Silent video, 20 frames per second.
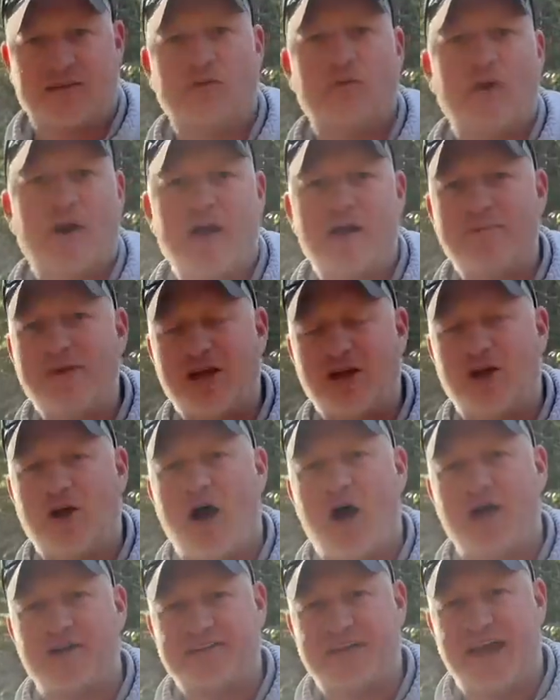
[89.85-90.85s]
And when I mean
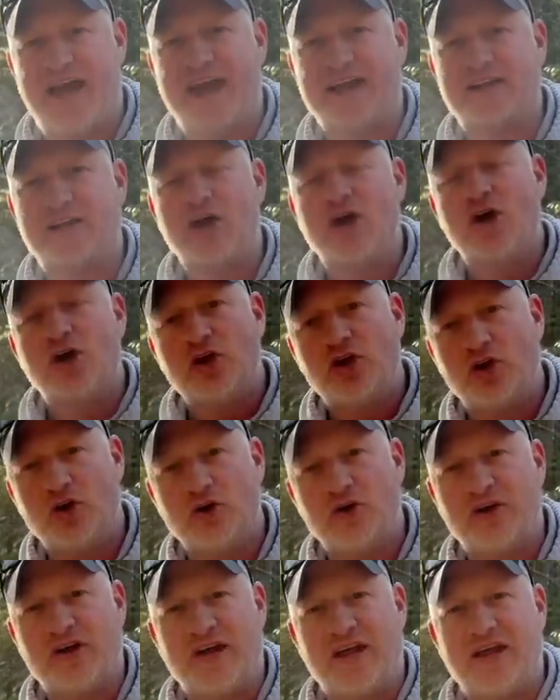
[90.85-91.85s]
contact,
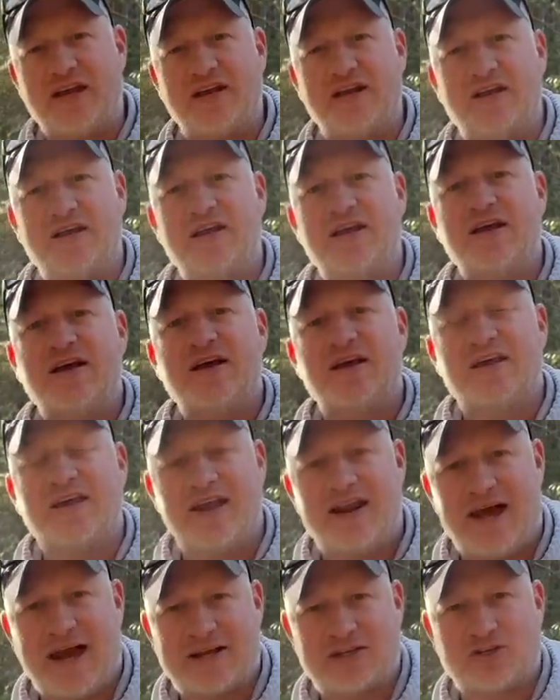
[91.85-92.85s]
you're in
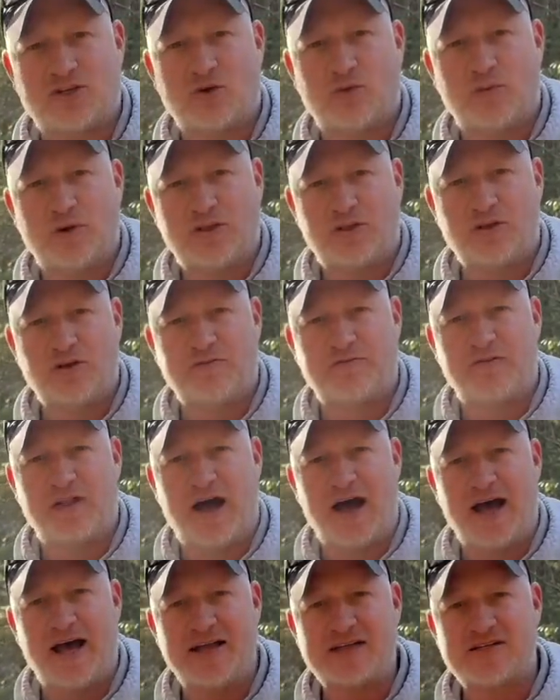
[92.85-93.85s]
connection with your
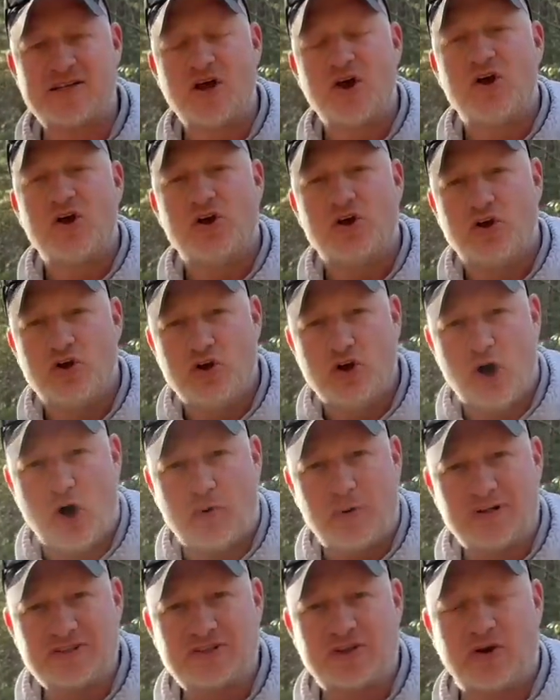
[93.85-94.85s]
flies, you know
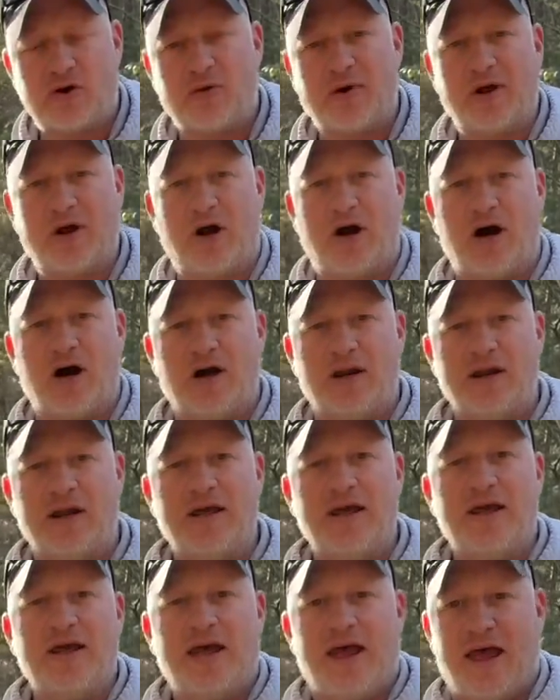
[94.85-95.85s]
what's going on
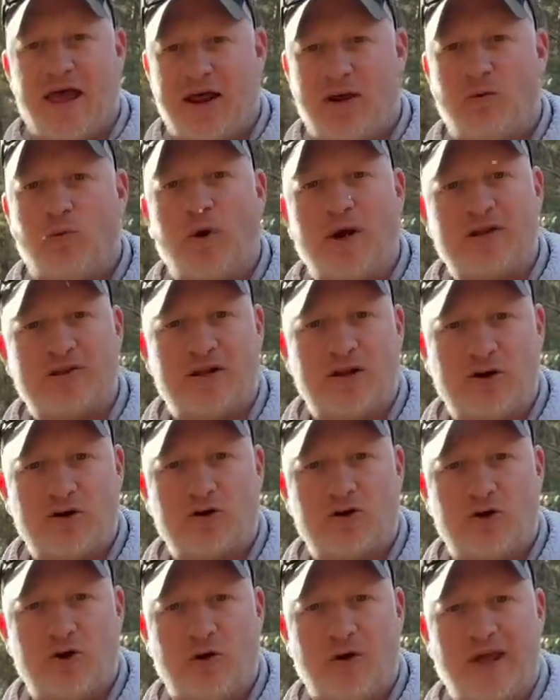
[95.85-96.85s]
and what they're
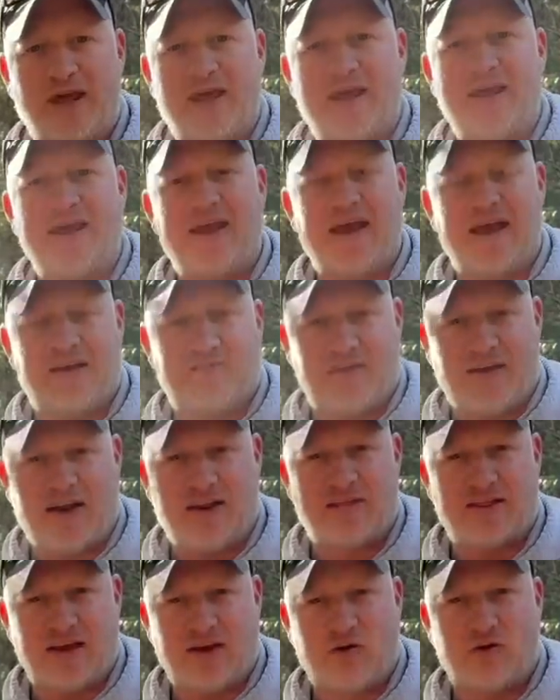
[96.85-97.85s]
doing and if
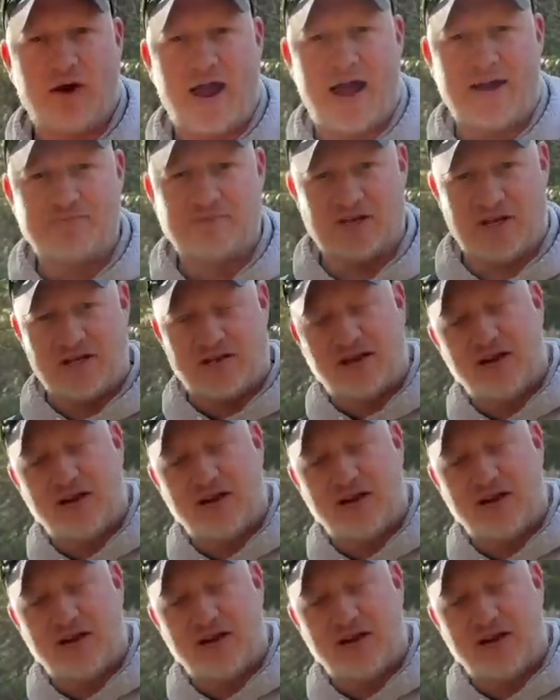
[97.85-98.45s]
anything grabs it.